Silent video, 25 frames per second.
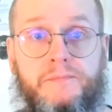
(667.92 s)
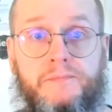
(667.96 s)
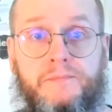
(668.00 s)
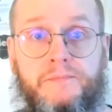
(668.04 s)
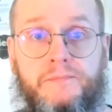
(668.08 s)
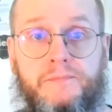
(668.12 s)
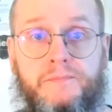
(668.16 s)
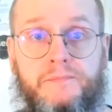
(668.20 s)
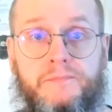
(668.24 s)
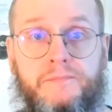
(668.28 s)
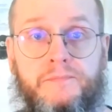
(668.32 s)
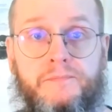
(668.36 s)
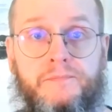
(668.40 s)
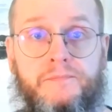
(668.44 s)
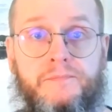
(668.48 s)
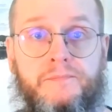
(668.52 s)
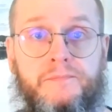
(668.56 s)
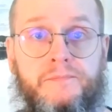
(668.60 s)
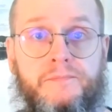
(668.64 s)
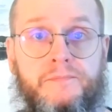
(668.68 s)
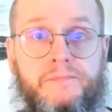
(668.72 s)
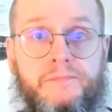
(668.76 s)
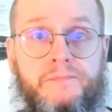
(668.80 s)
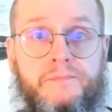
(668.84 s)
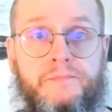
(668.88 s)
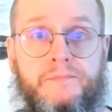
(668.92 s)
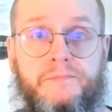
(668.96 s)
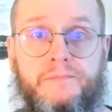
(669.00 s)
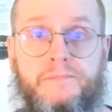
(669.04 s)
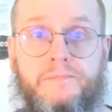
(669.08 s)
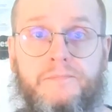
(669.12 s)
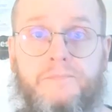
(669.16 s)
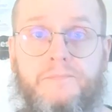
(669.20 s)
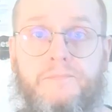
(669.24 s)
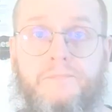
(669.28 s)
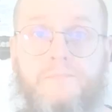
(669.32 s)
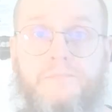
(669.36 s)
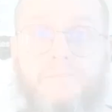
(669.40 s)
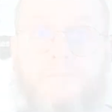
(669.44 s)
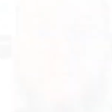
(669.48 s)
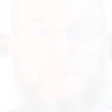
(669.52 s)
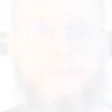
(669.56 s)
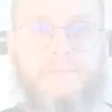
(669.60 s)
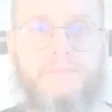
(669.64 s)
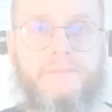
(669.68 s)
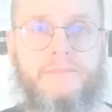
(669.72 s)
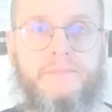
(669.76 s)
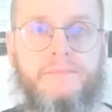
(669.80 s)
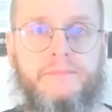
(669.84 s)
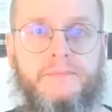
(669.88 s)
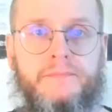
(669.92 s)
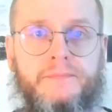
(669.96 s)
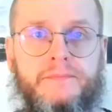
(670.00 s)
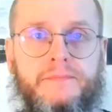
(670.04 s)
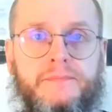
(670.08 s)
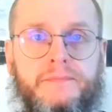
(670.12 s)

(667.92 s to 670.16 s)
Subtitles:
(silence)